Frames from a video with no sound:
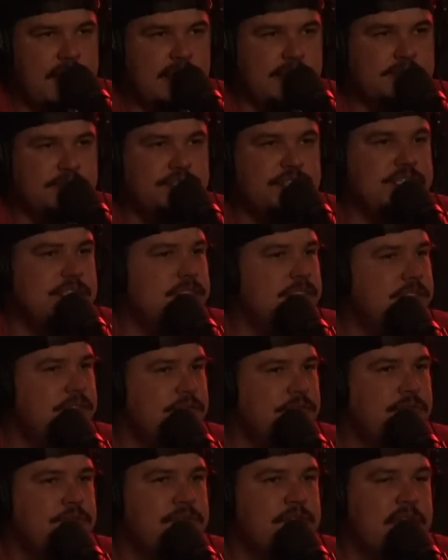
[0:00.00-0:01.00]
and she
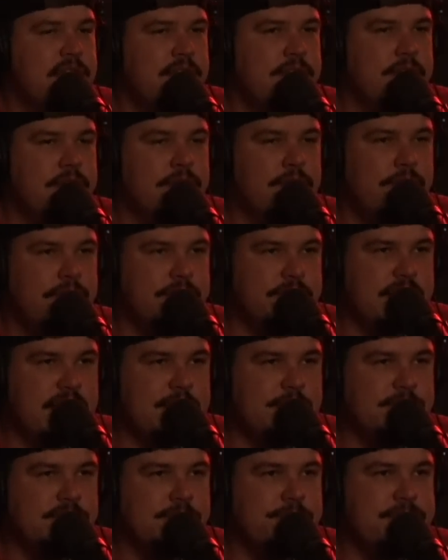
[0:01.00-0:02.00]
soon created the cult
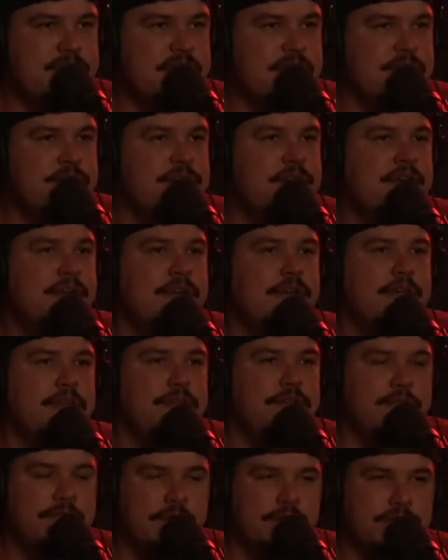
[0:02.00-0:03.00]
named Superior
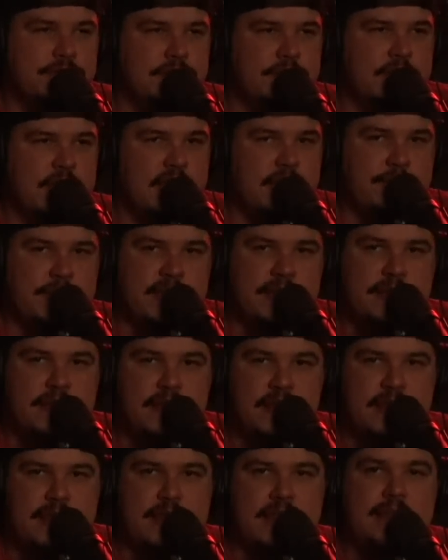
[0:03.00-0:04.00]
Universal Alignment
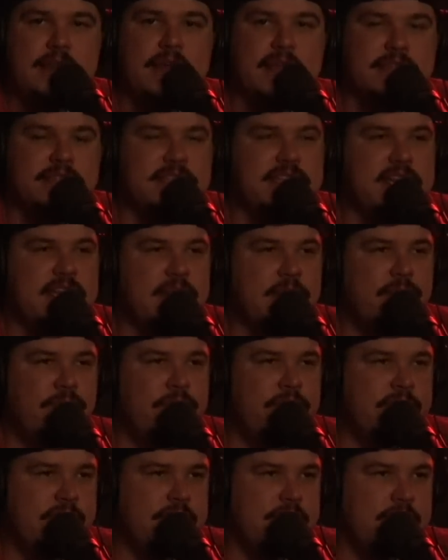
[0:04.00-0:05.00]
in
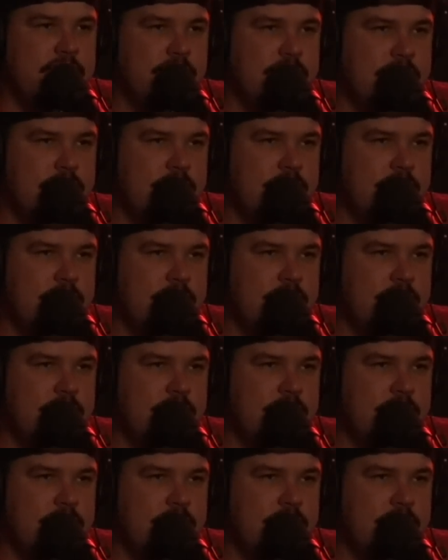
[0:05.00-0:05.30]
1981.